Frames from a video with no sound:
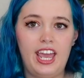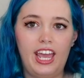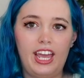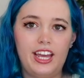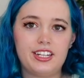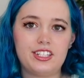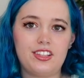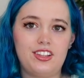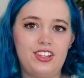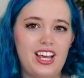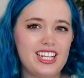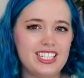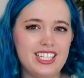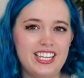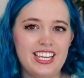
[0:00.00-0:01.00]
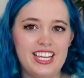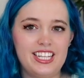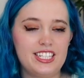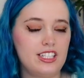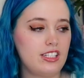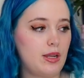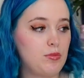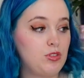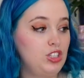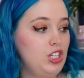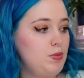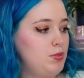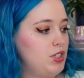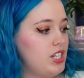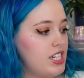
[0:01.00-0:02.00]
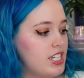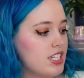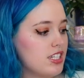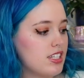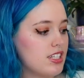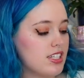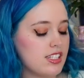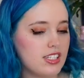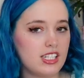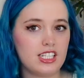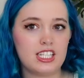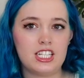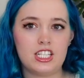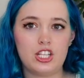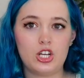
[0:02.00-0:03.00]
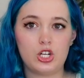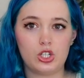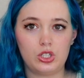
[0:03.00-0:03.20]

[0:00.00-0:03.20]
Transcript: And the last thing is is I'm really pleased since this is the